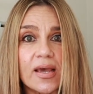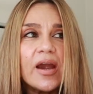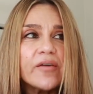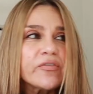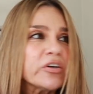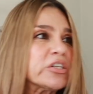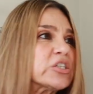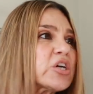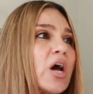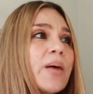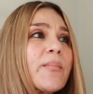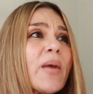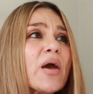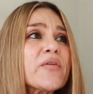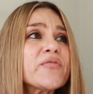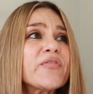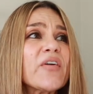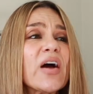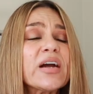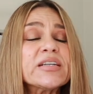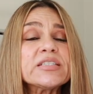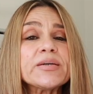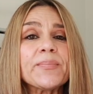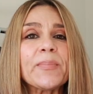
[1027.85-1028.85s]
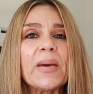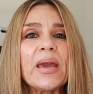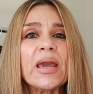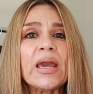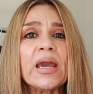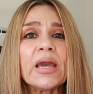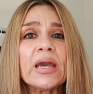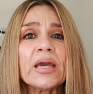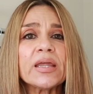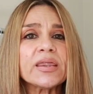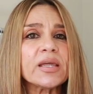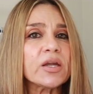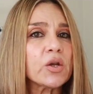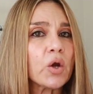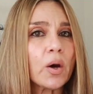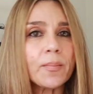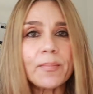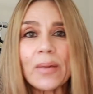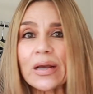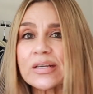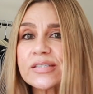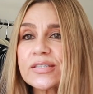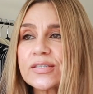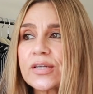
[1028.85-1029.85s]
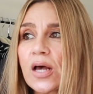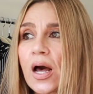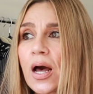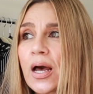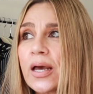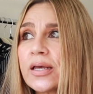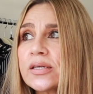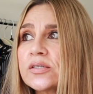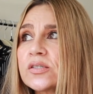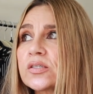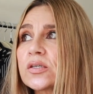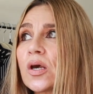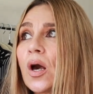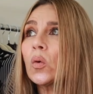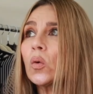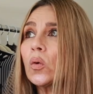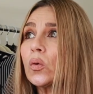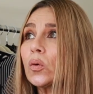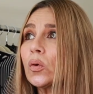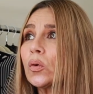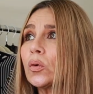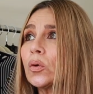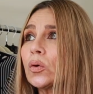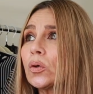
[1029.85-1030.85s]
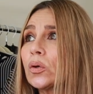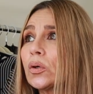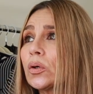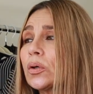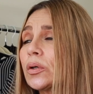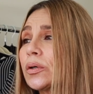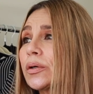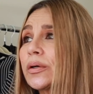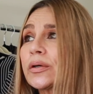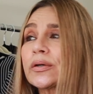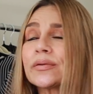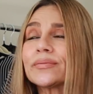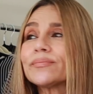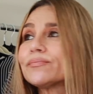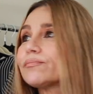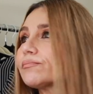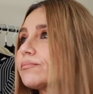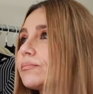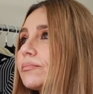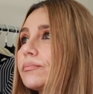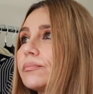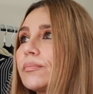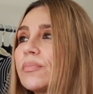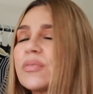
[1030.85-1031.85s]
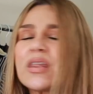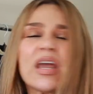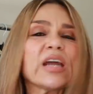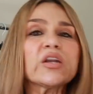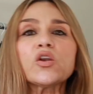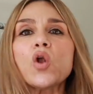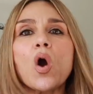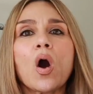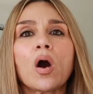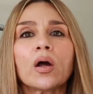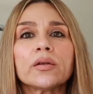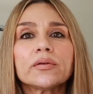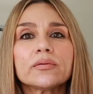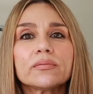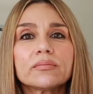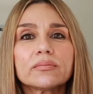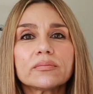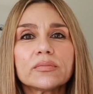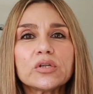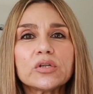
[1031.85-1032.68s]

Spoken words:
Every time I find a pair, they're not my size, or they're not,